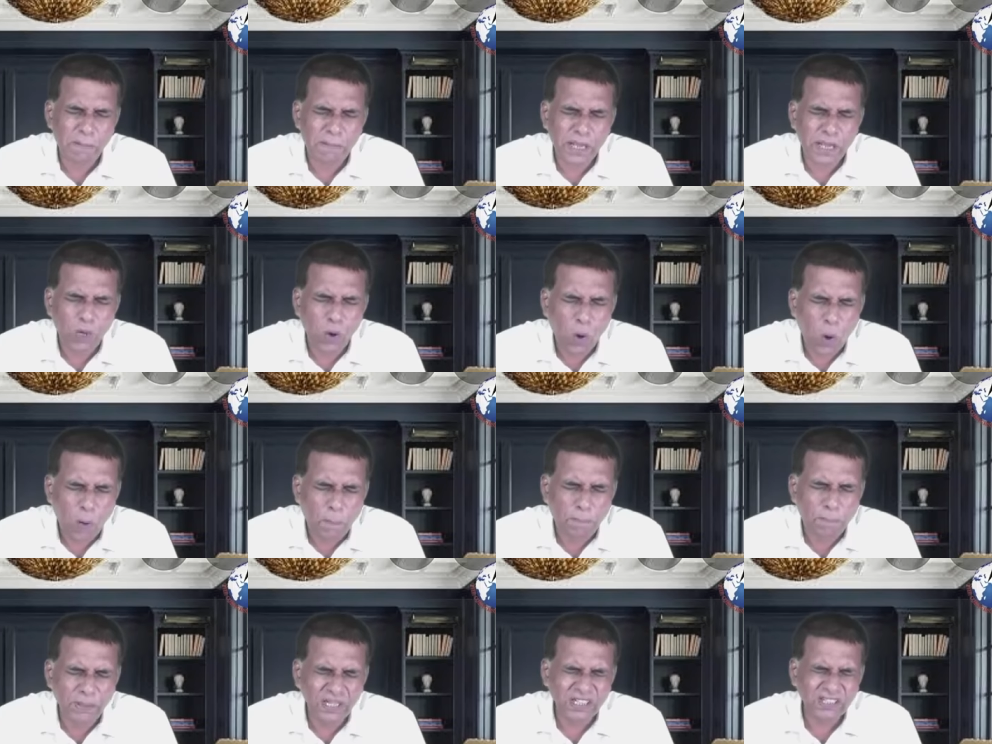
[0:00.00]
be
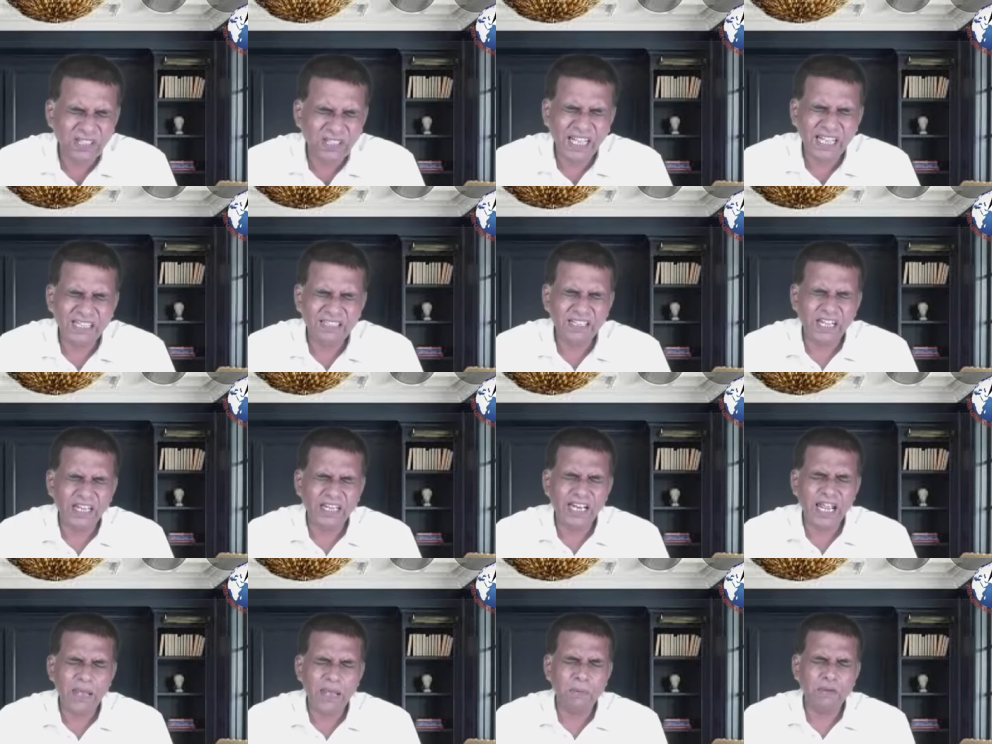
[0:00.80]
opened in the
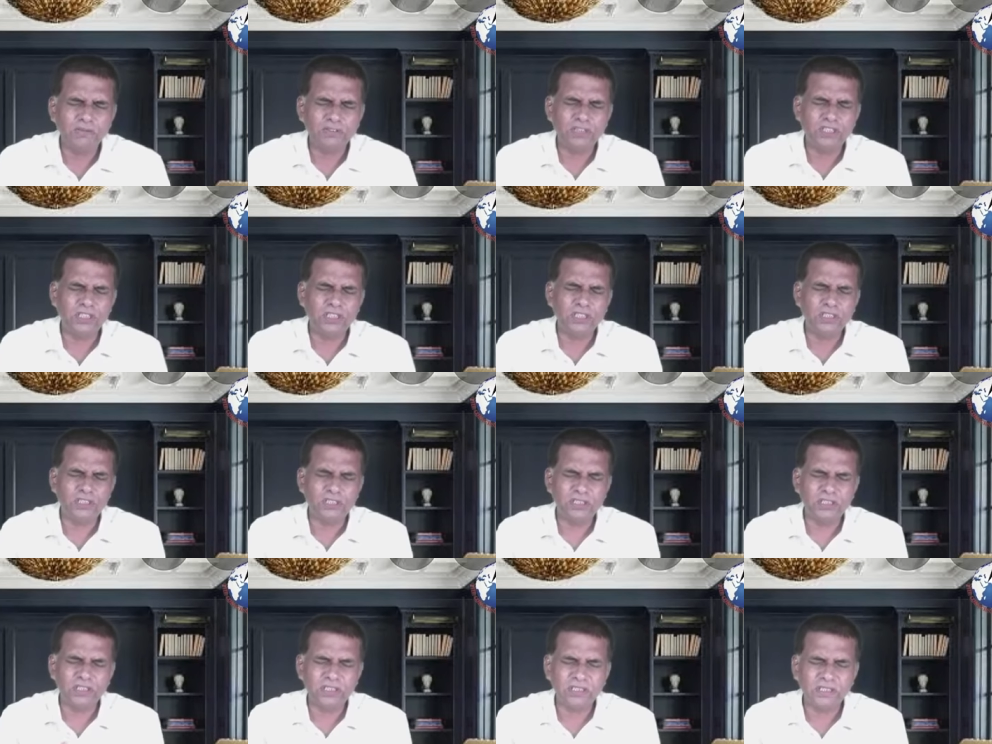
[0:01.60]
name of
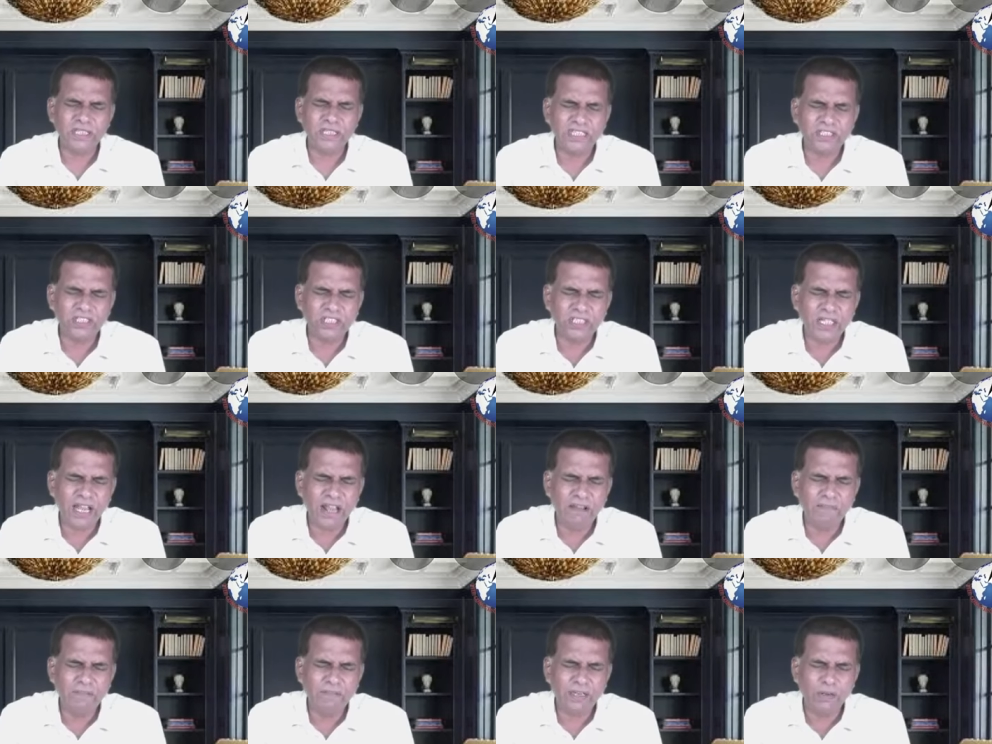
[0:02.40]
Jesus. Touch
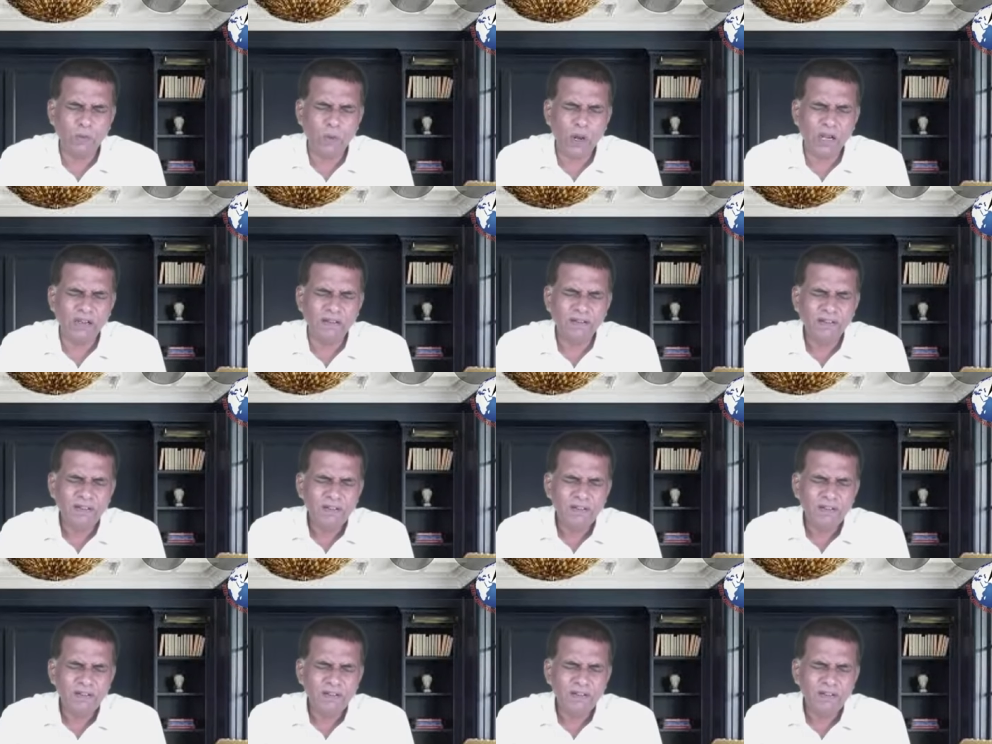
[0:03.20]
everyone,